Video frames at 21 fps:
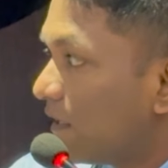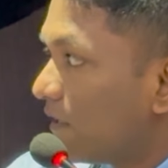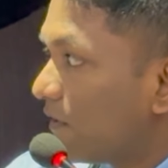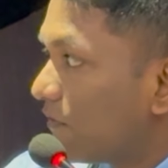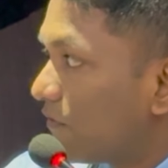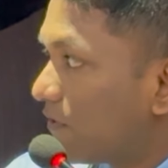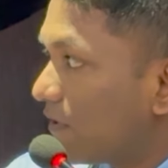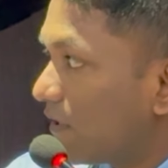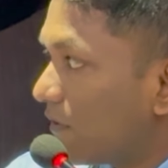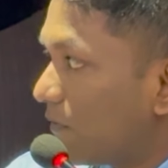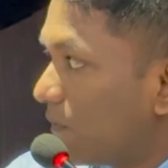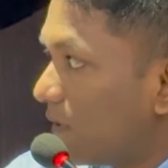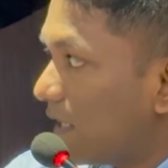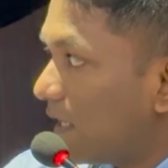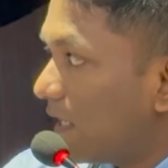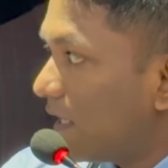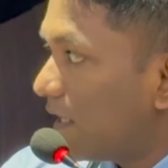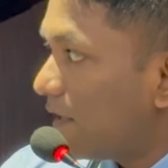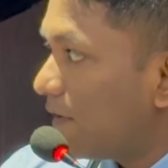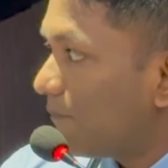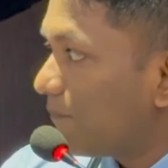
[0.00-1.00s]
So
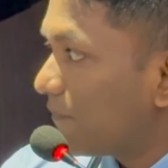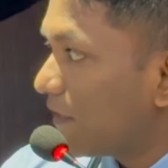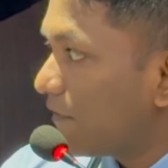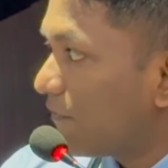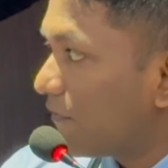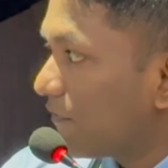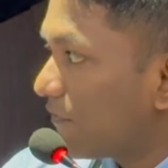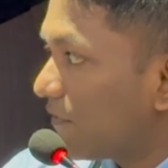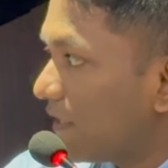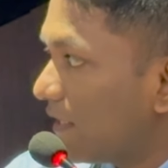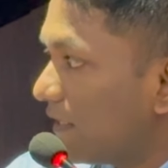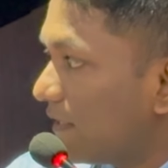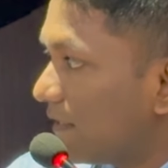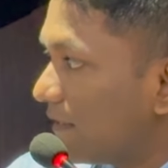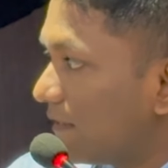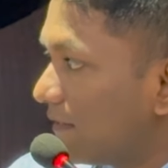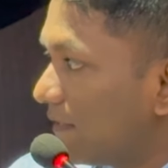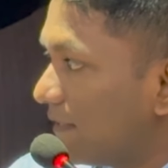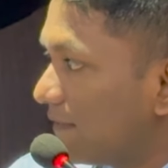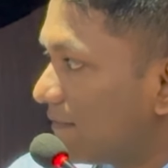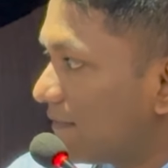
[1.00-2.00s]
if you see,
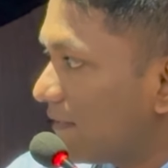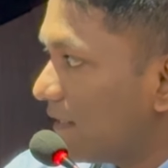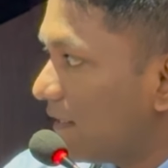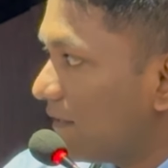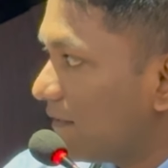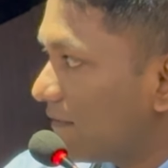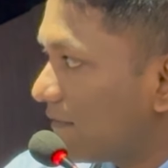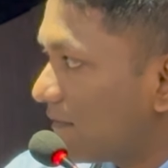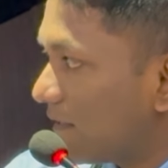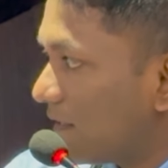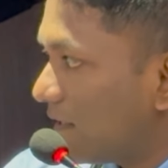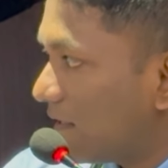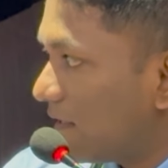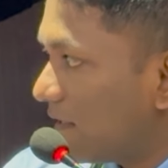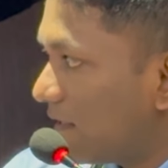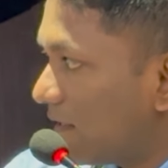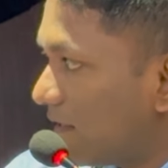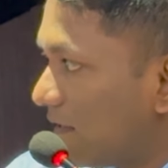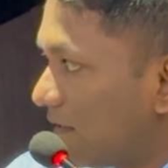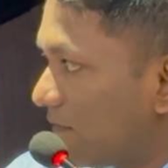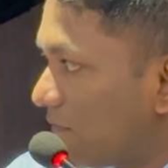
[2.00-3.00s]
this is
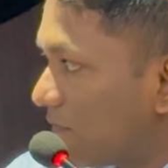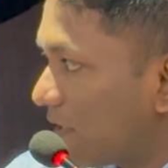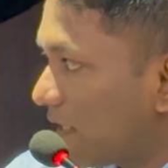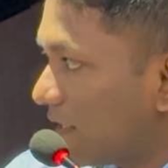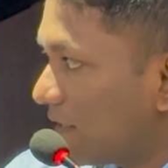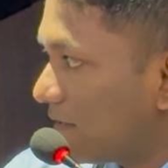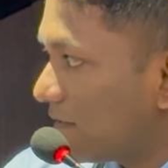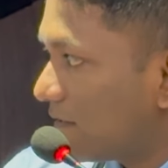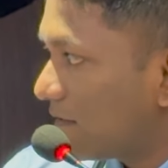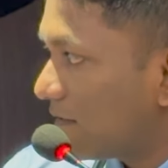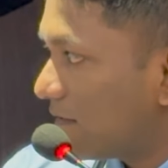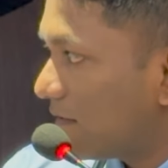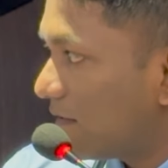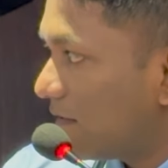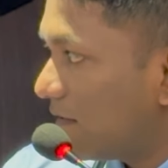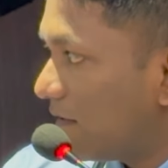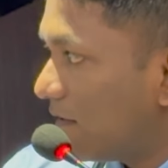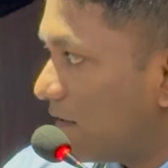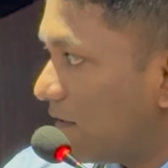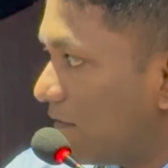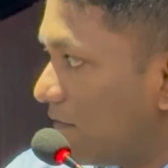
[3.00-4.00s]
a right
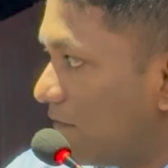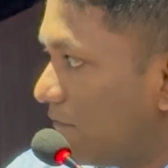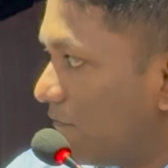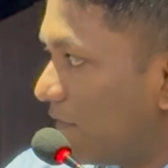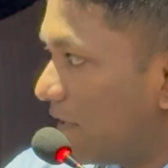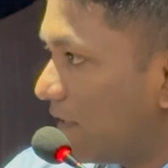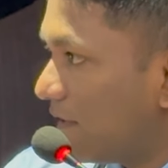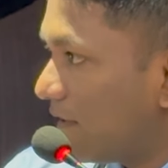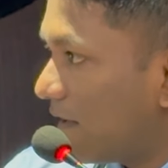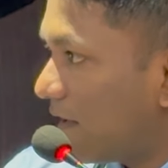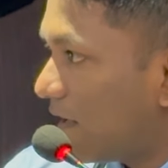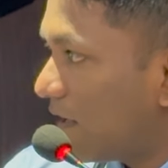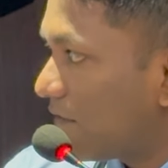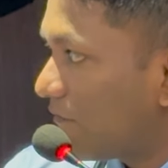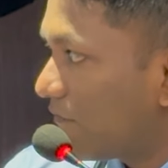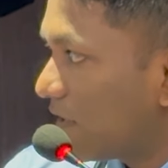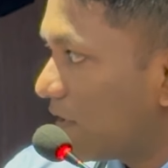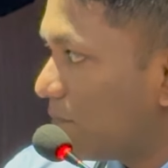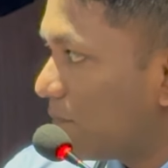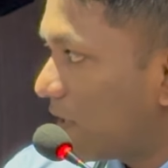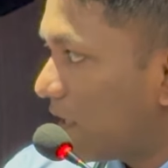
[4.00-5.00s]
when
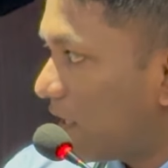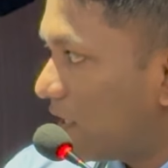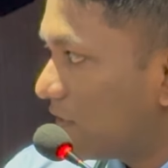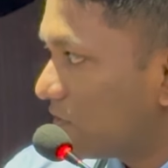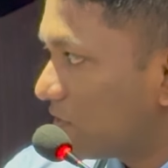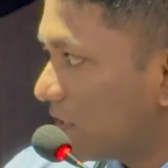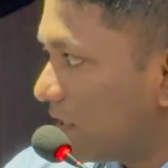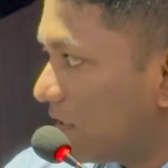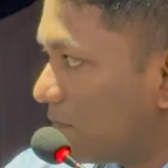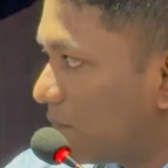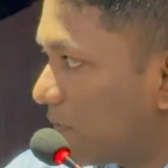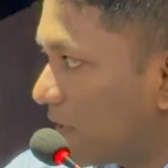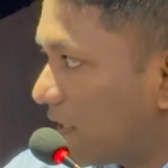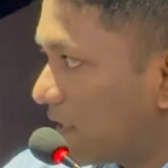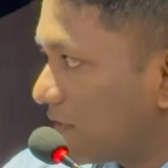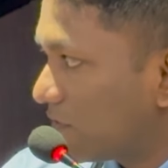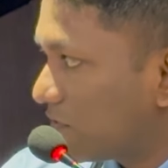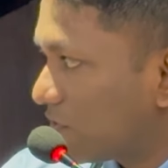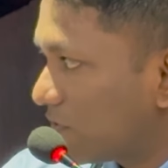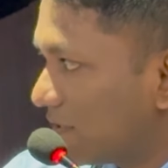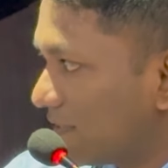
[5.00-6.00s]
RV marginal
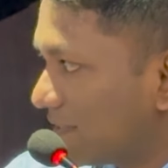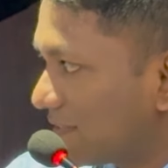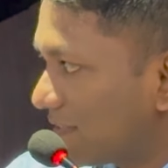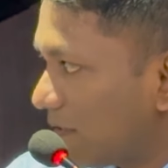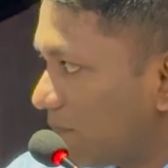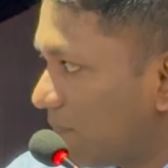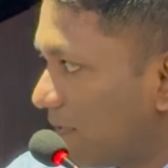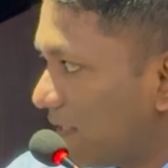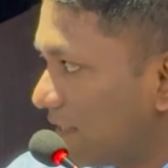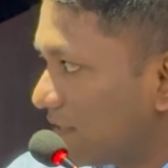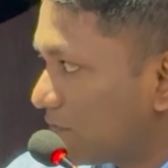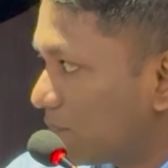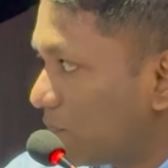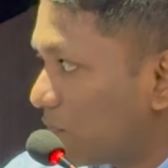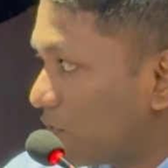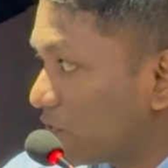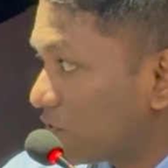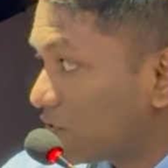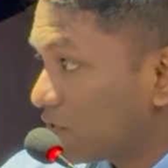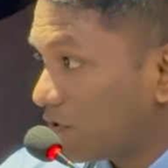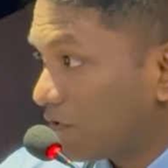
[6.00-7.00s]
branch. So this supplies
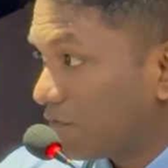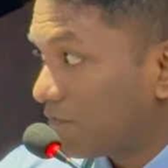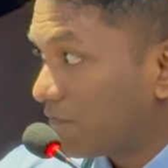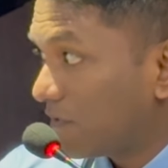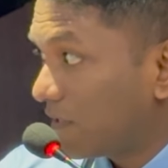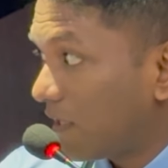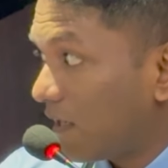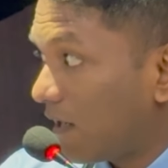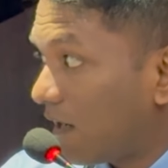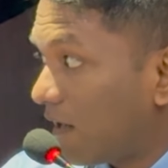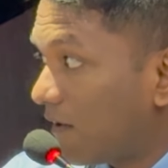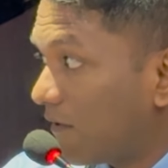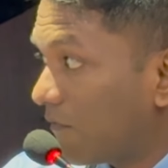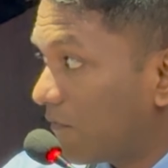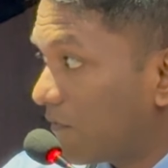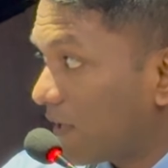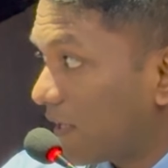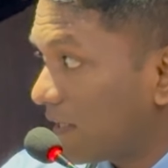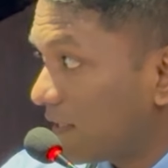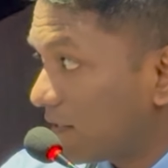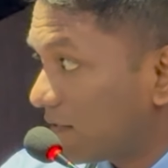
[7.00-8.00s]
most of the
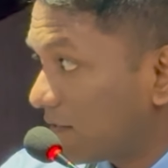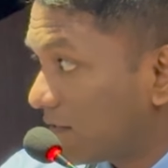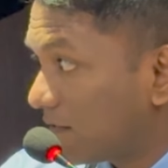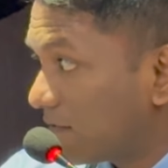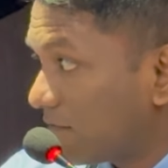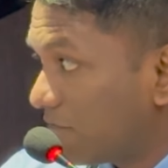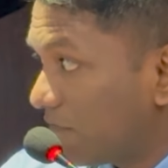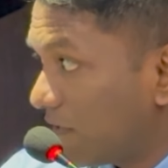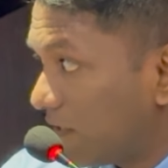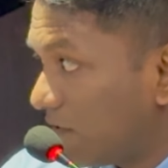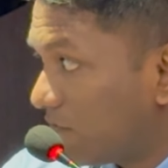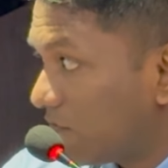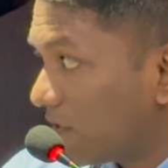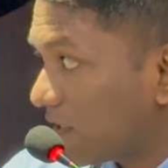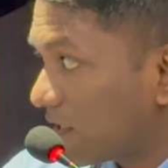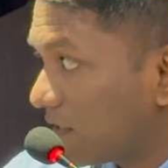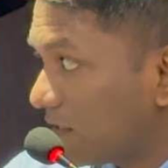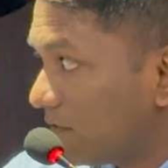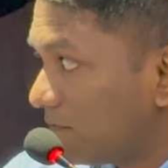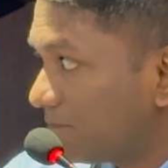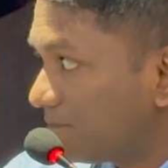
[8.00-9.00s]
right
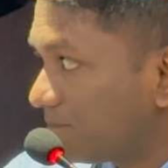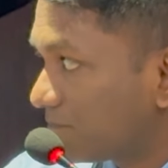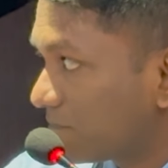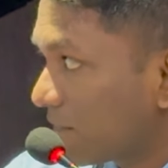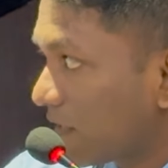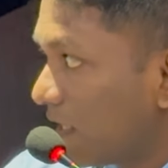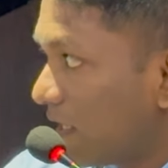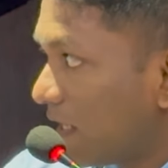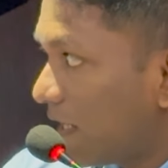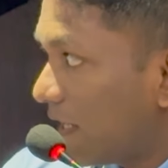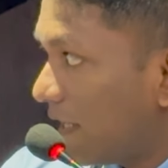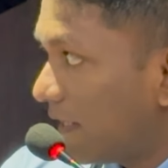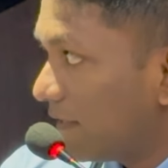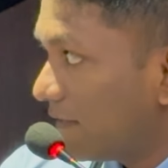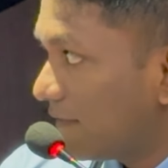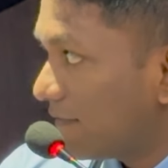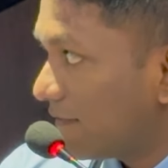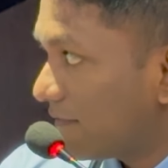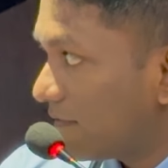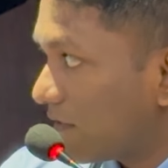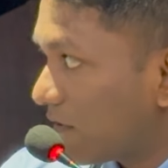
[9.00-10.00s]
ventricle, and
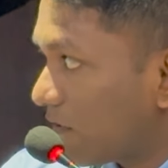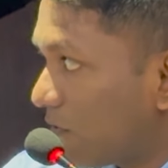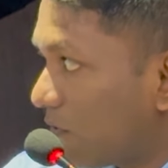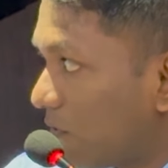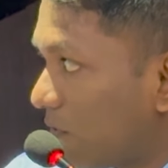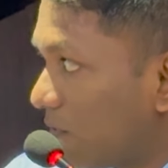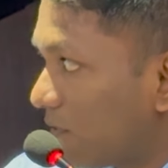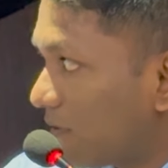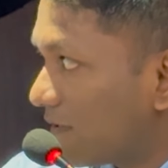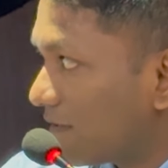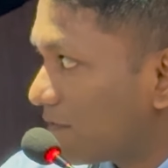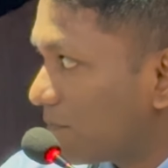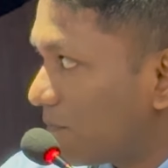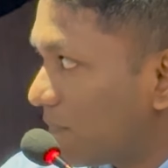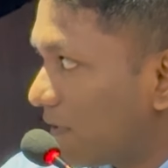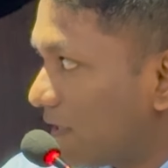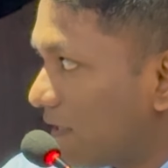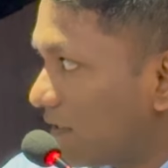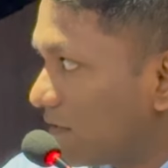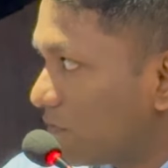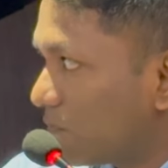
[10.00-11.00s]
this is a conus
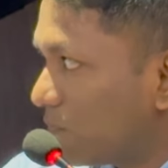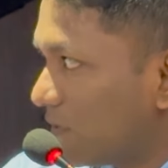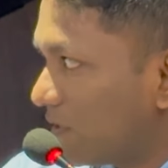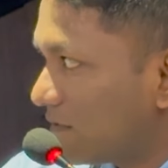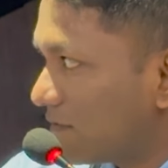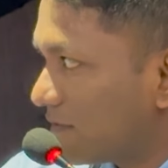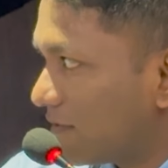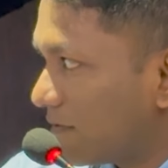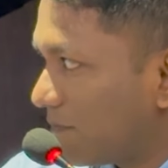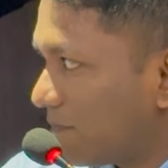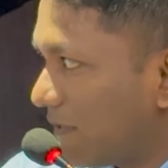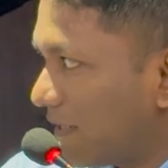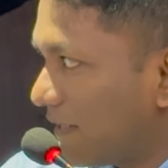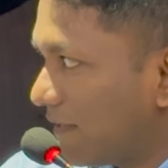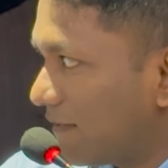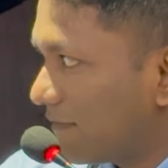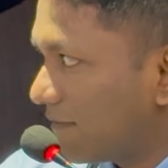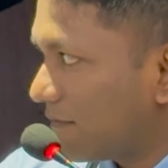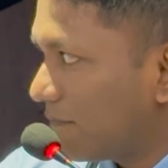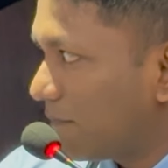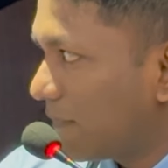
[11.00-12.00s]
branch which
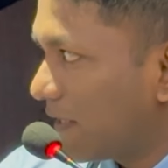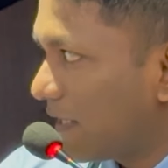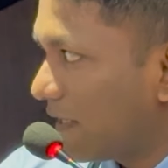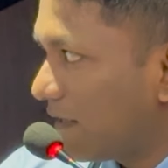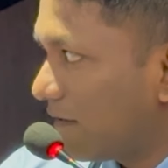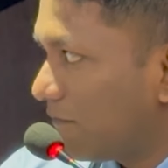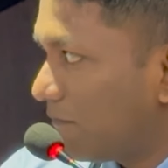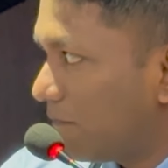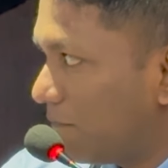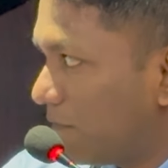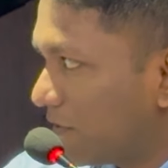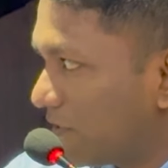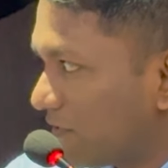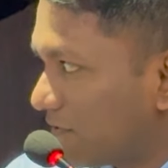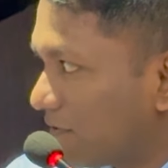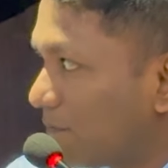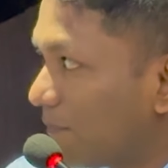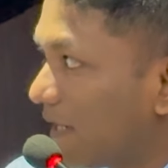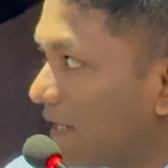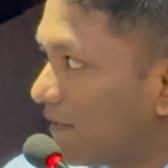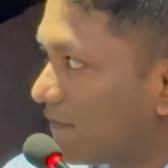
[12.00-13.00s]
supplies the main, which is
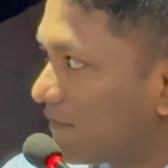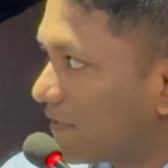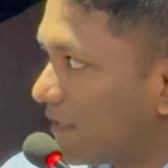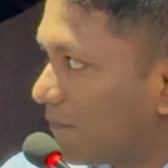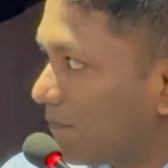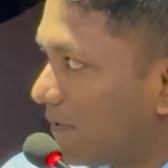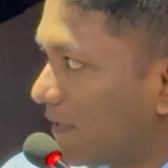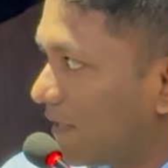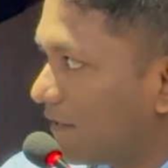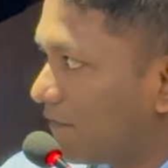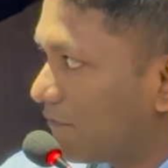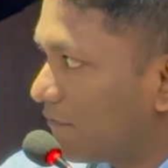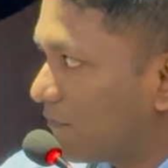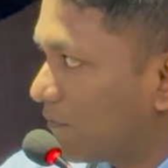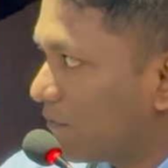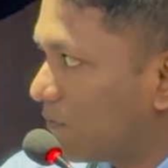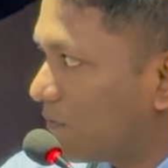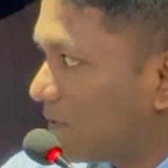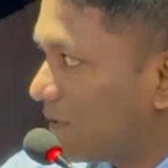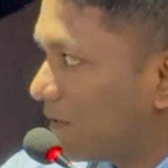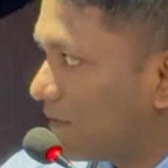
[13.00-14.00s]
the main supply
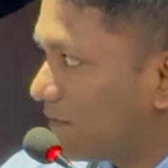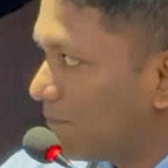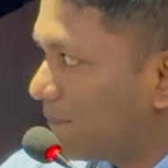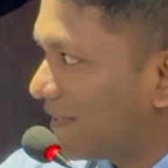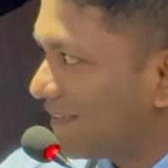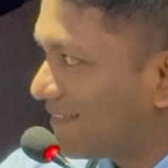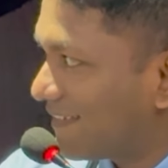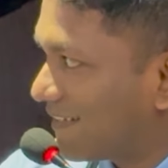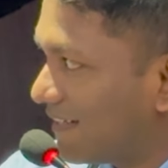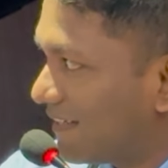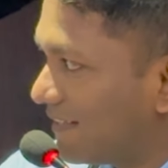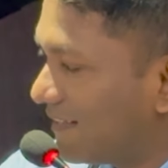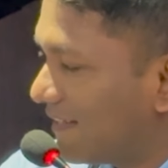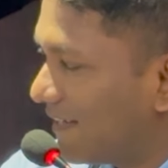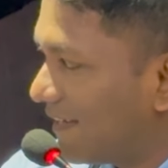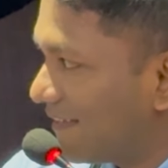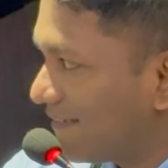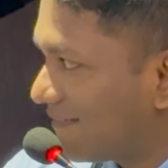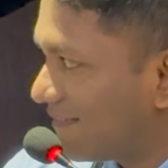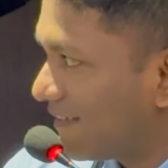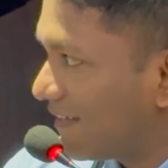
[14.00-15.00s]
for basically
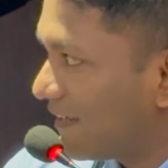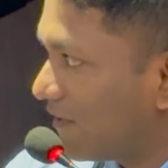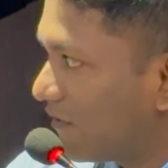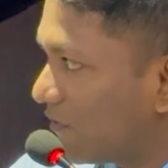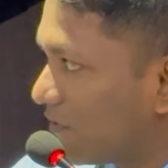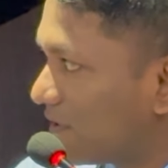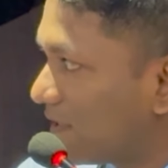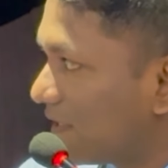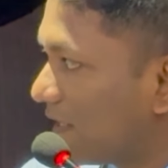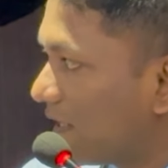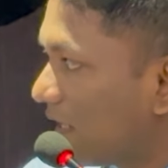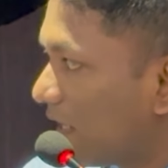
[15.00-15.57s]
the SA node.